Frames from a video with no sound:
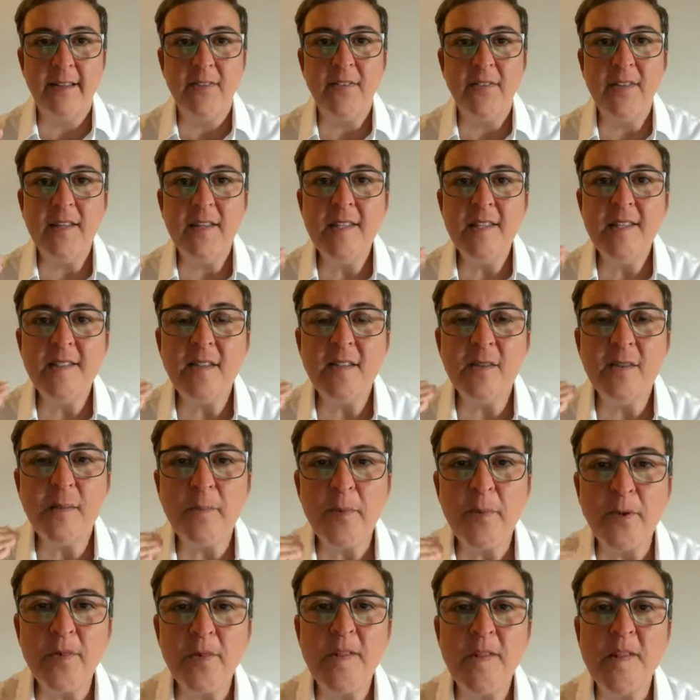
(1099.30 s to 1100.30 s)
these are
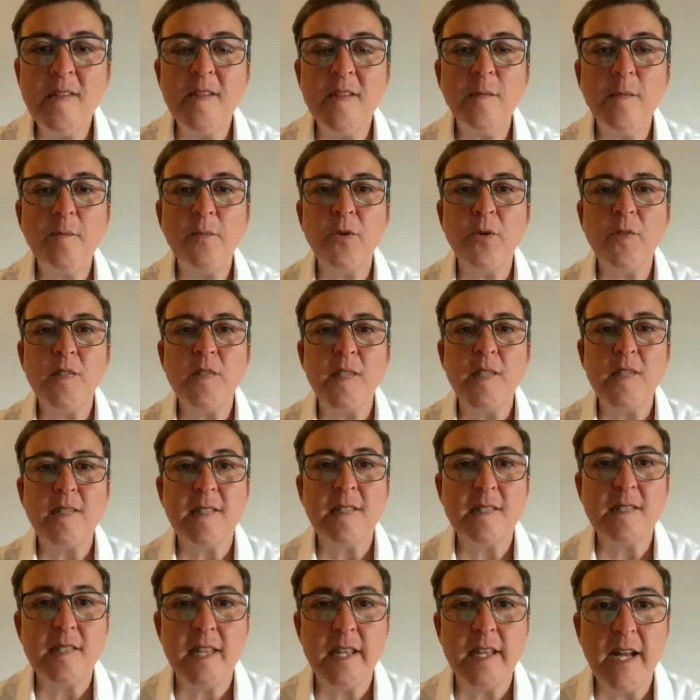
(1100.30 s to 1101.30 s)
the these are the
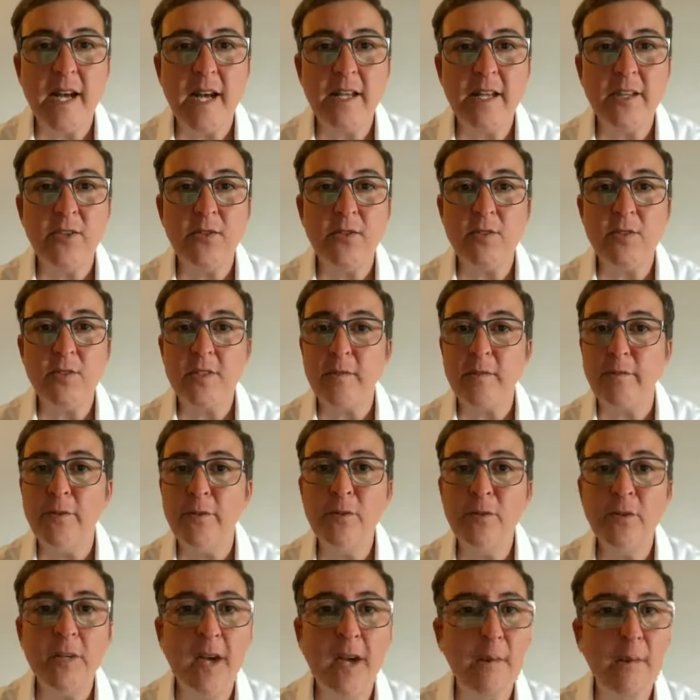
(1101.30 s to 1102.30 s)
processes that I used. If
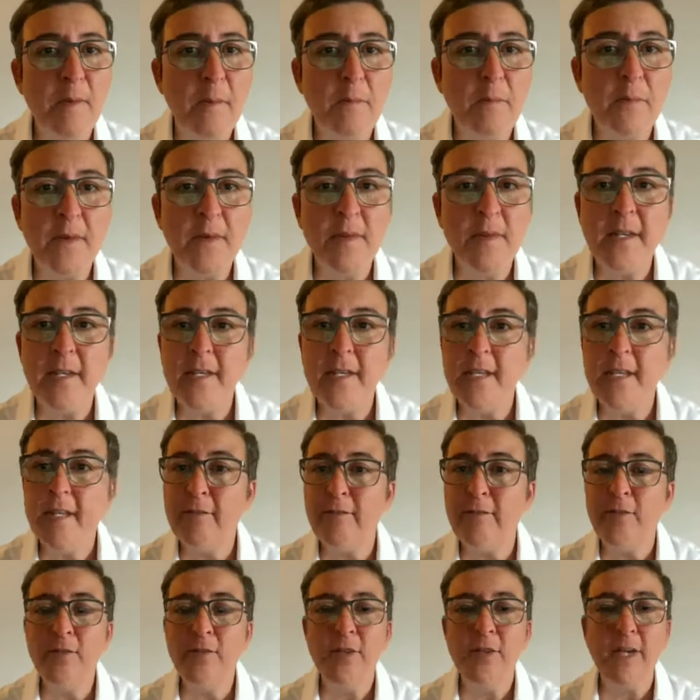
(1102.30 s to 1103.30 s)
you come up with any,
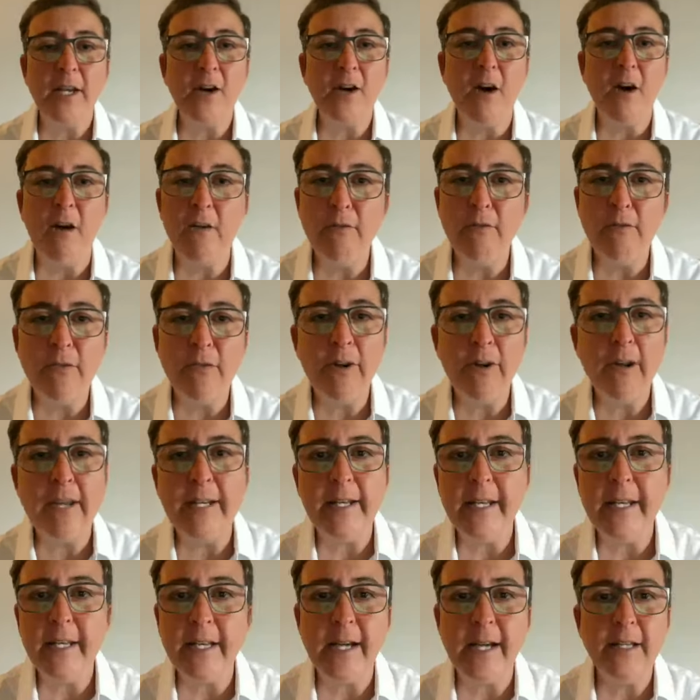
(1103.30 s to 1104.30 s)
if you can offer
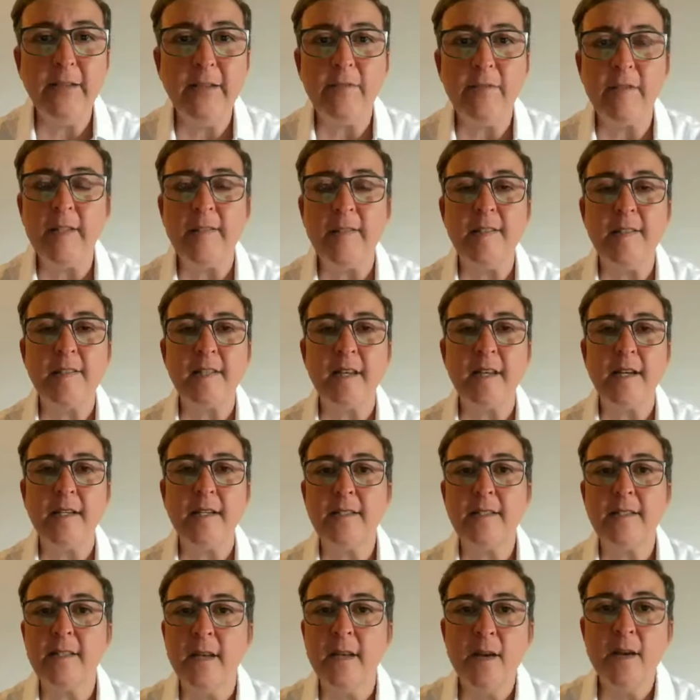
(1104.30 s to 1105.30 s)
any kind of
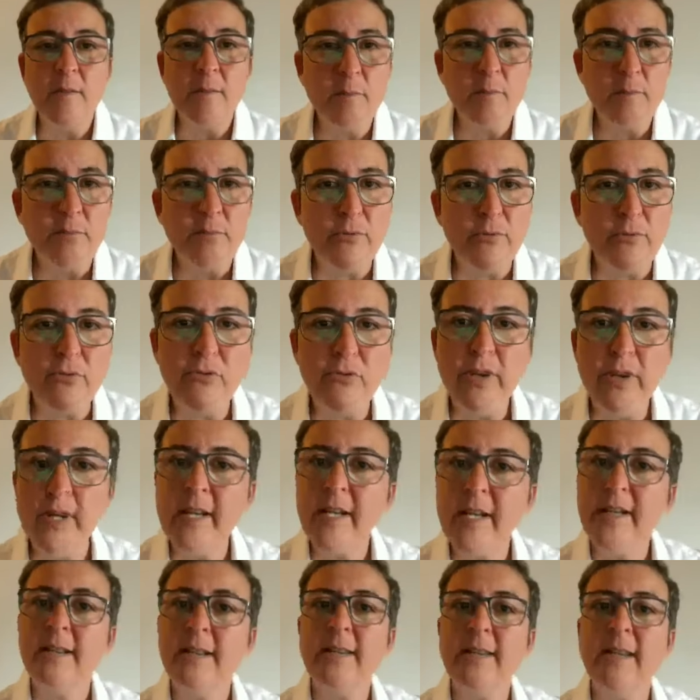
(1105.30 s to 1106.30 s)
insights,
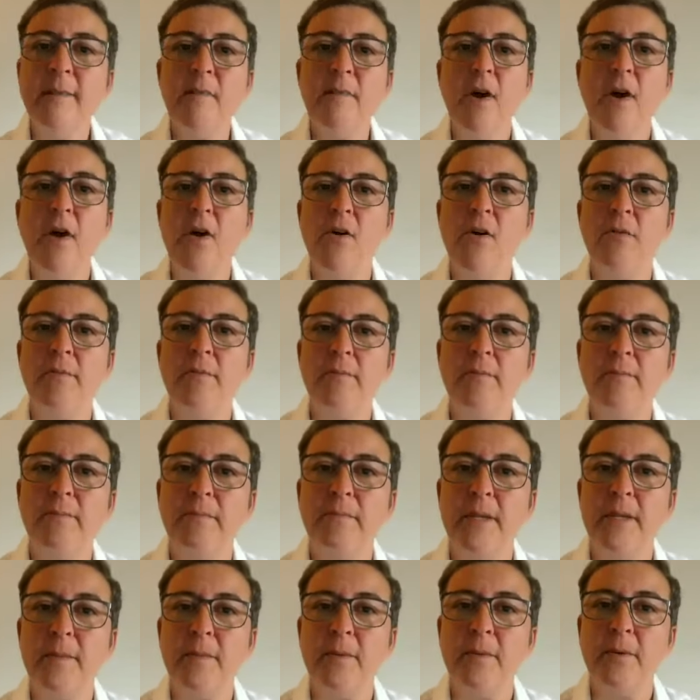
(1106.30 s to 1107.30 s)
bring them home,
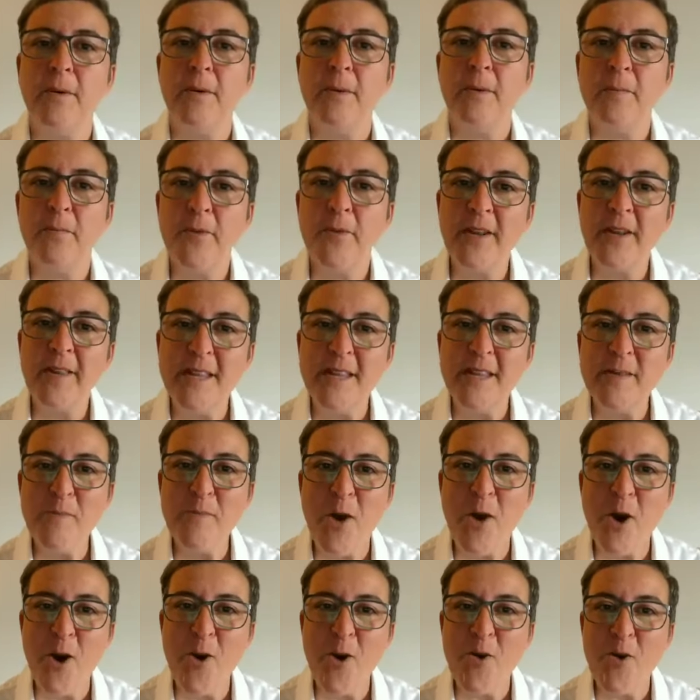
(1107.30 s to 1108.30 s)
people. Bring
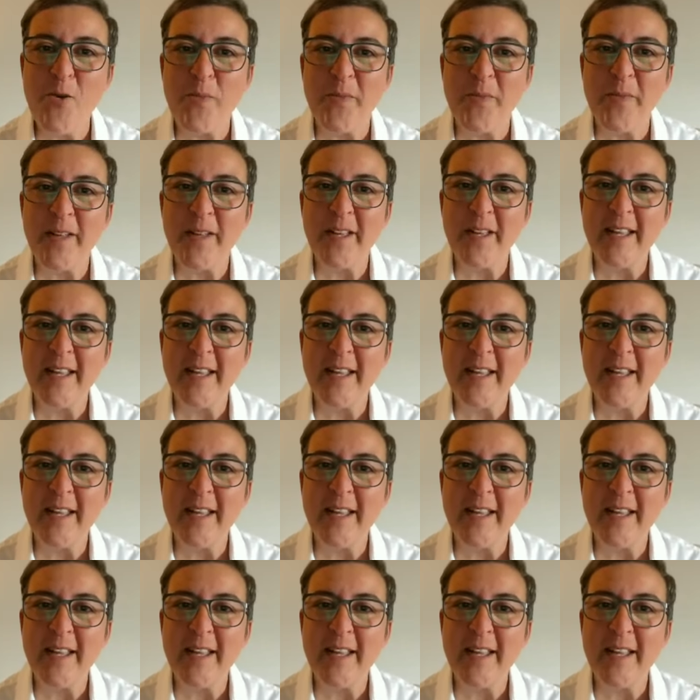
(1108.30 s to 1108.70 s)
them home,